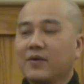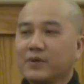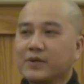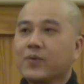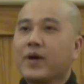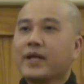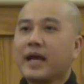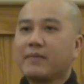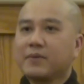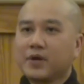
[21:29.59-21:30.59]
Only when
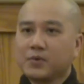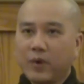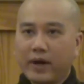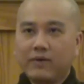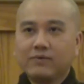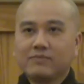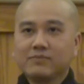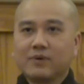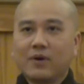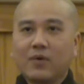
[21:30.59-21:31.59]
I'm not well,
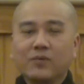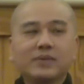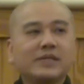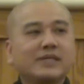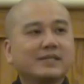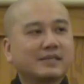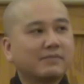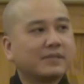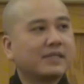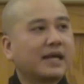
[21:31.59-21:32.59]
only
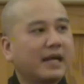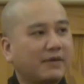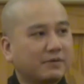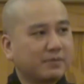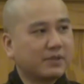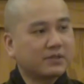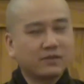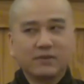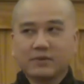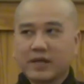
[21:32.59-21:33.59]
something I have
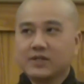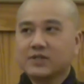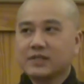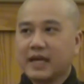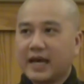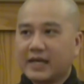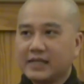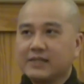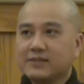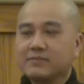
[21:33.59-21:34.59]
special occasion that I
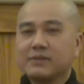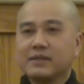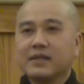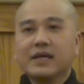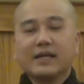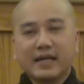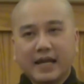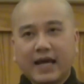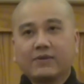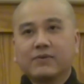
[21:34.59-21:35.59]
need to be,
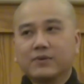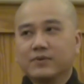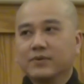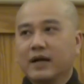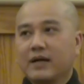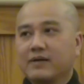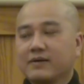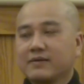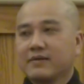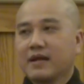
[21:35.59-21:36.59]
then I will
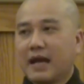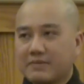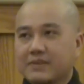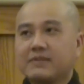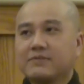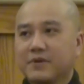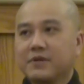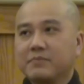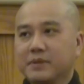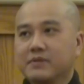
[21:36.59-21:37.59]
absent for
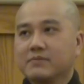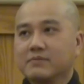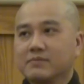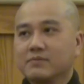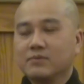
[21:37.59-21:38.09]
the meal.